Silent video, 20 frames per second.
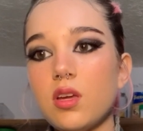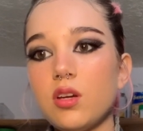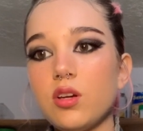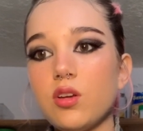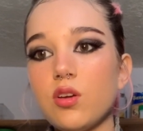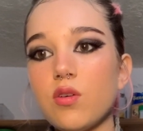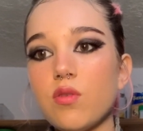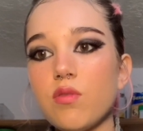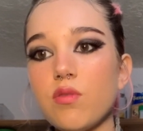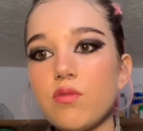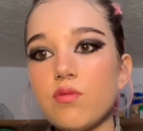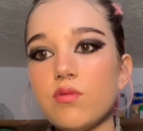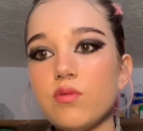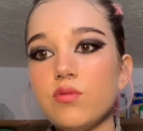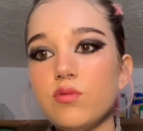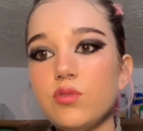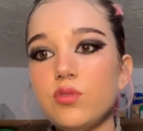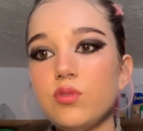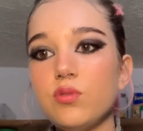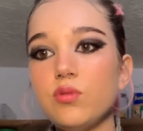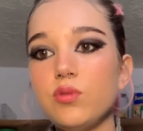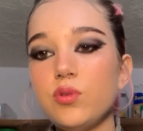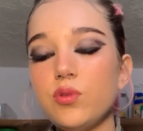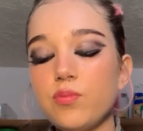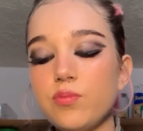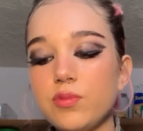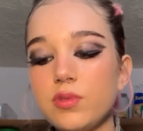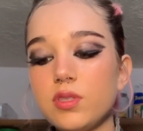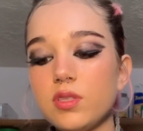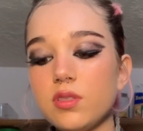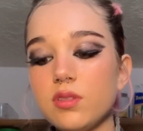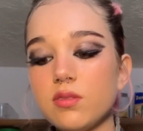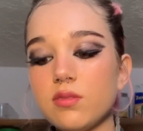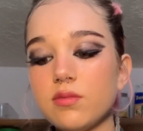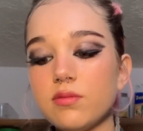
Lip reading: go through 2 loops,